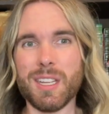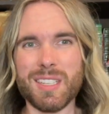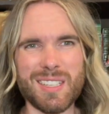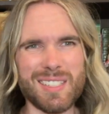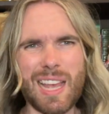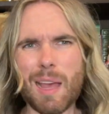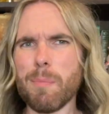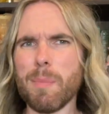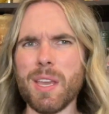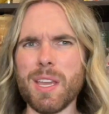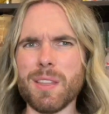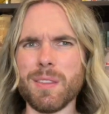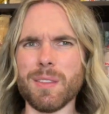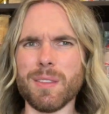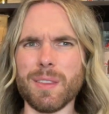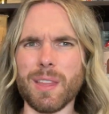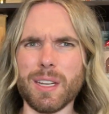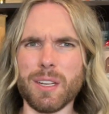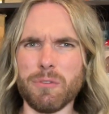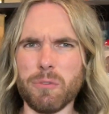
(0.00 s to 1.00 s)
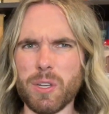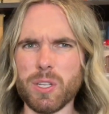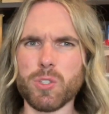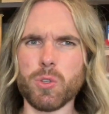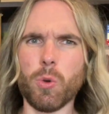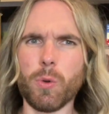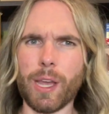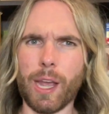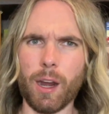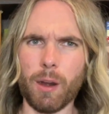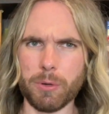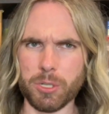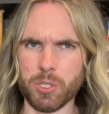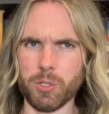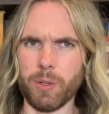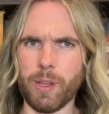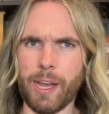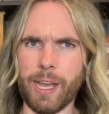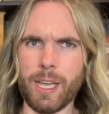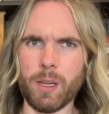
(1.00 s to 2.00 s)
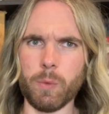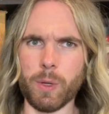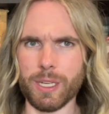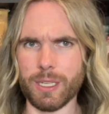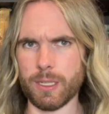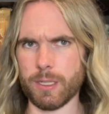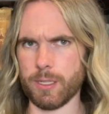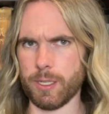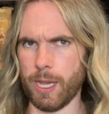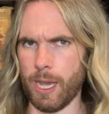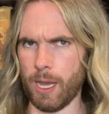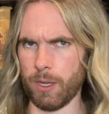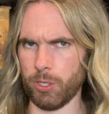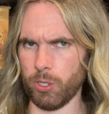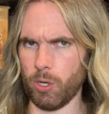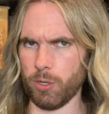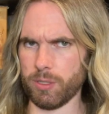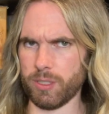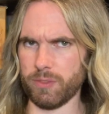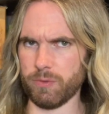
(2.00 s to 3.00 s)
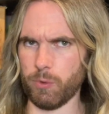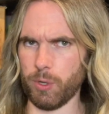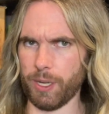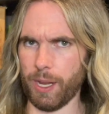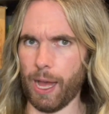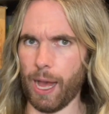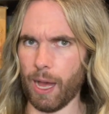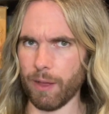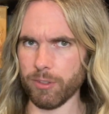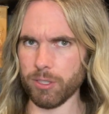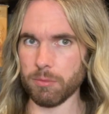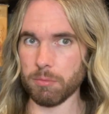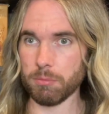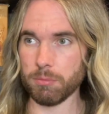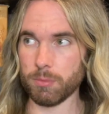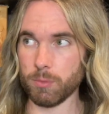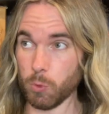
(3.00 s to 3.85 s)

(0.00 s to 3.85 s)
Does that mean that if we took our original A and went down an octave, we'd halve it?